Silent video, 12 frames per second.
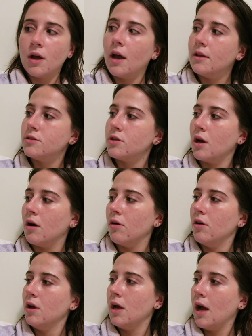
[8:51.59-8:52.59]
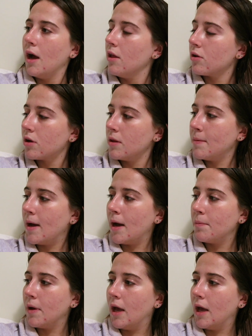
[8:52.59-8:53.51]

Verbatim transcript: And so I look on the map